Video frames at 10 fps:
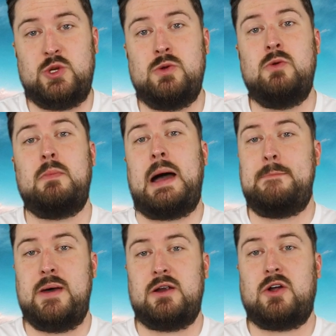to my
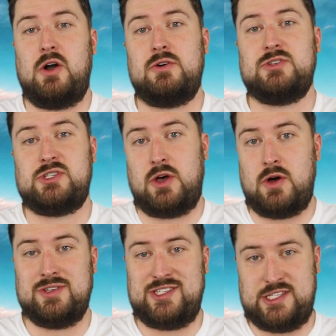Better Call
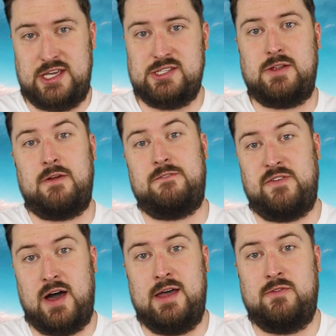Saul Season
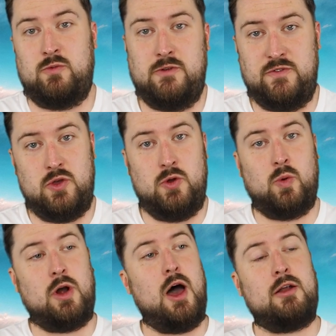5 review.
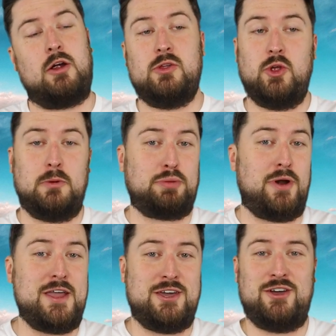We're on our little
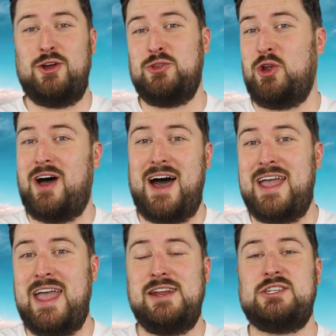break, our little
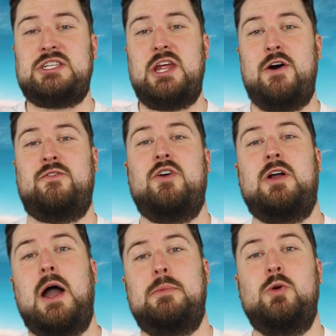hiatus now for a
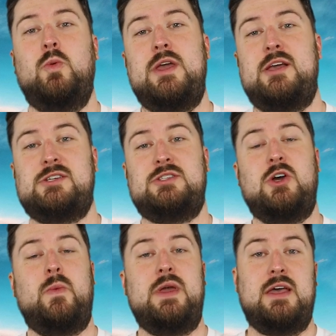couple of weeks
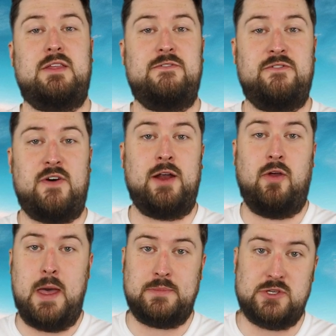until we get the
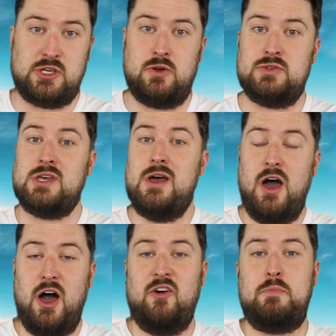final episodes
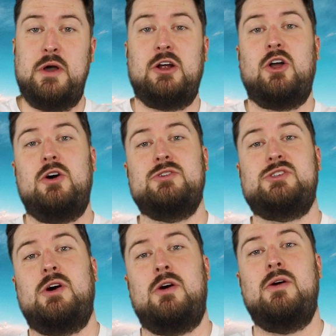of Better Call
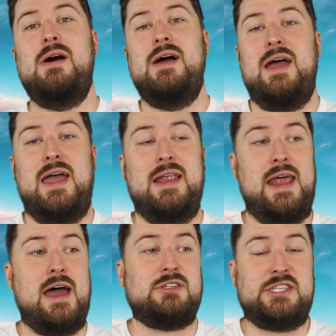Saul. And
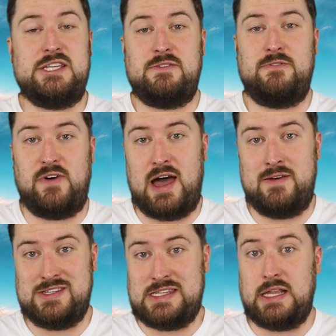now Season
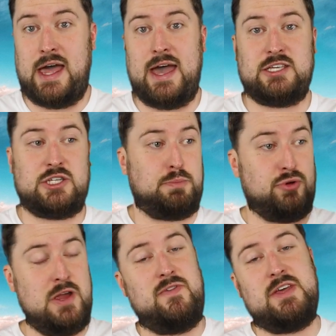5 is the last
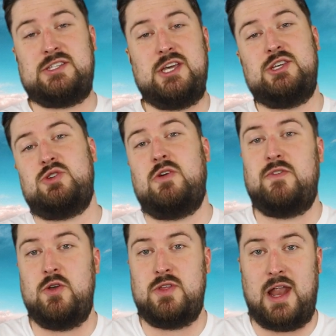previous season
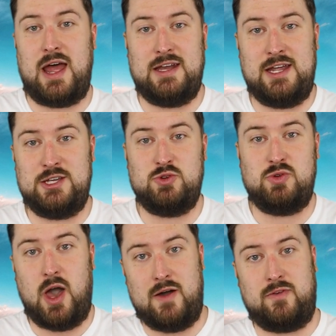review that I need to
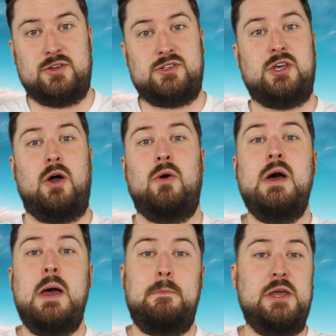cover. So
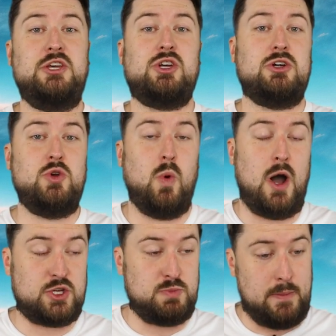be sure to
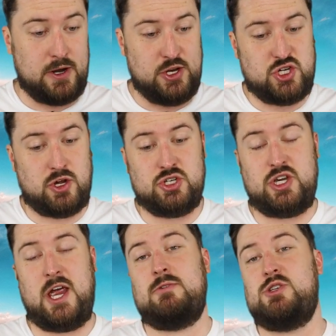watch my buddy Sean
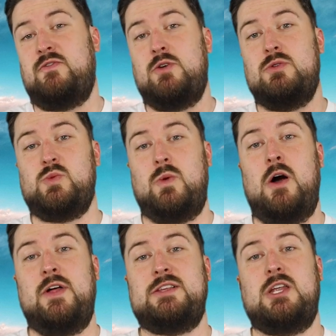Chandler's review as
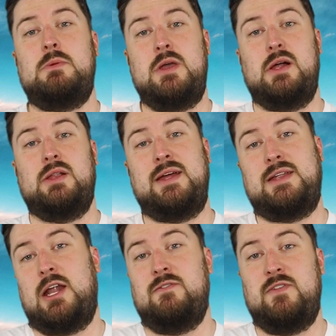well. That's going to be a link
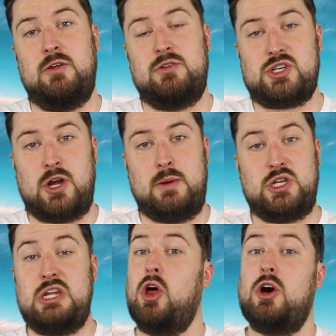down in the video
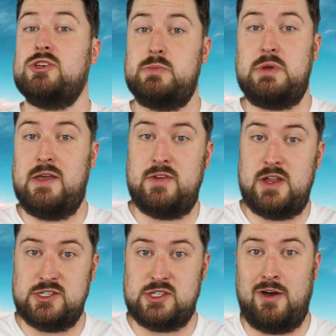description. He'll also be giving
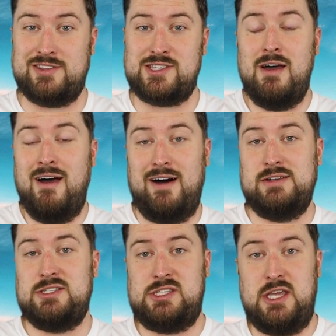his thoughts
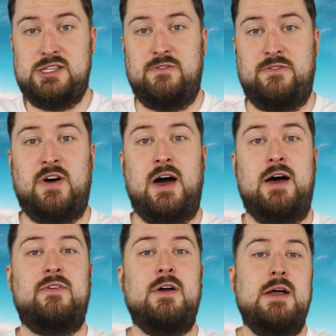on Season 5.